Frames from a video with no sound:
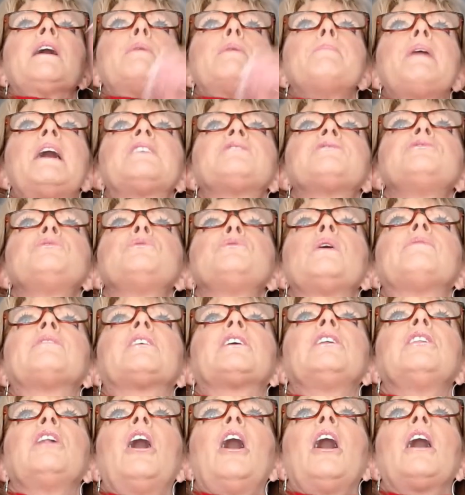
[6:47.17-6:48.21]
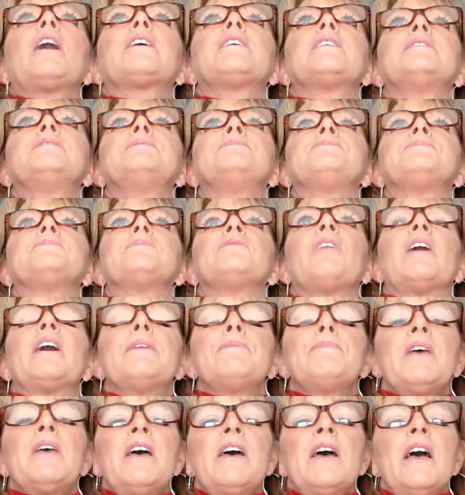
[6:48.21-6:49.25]
imagine you have a clock,
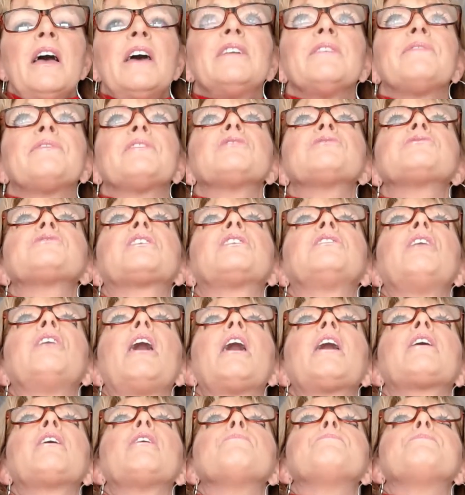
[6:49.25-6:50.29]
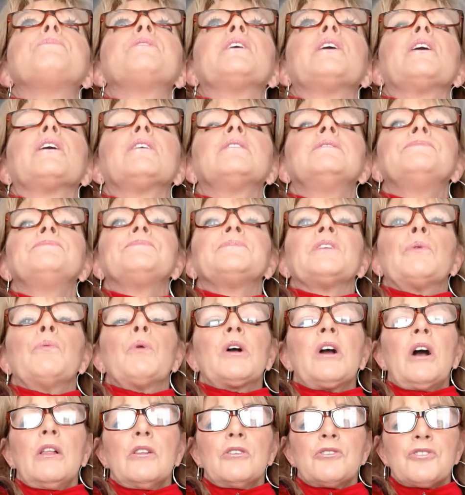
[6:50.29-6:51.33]
right? And if there's a clock up there,
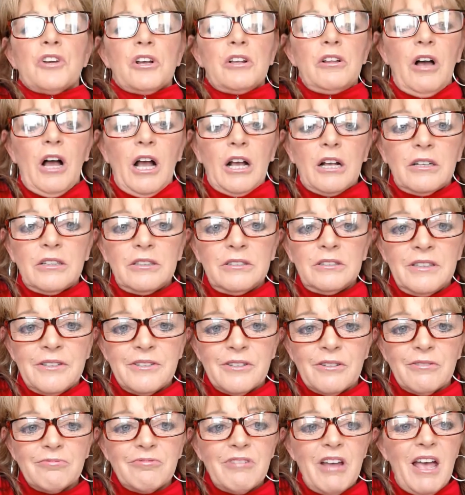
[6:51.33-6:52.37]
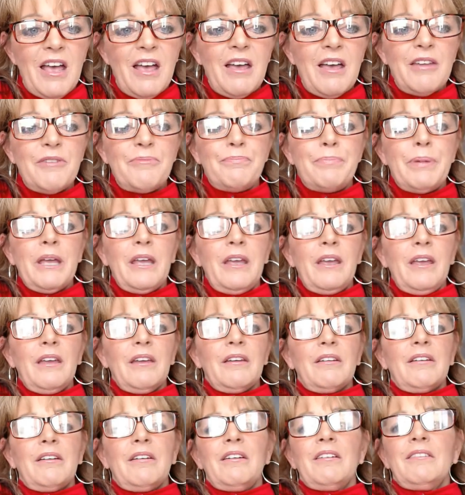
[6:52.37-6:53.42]
what color is your clock? Is it red,
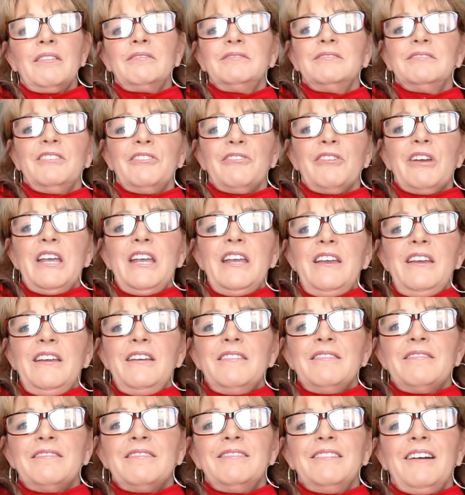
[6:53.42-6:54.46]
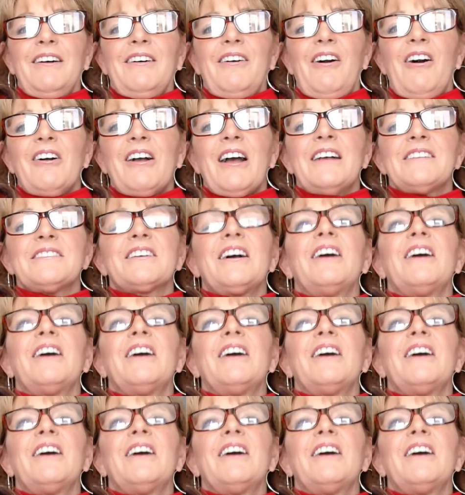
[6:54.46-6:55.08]
pink, green? All kinds of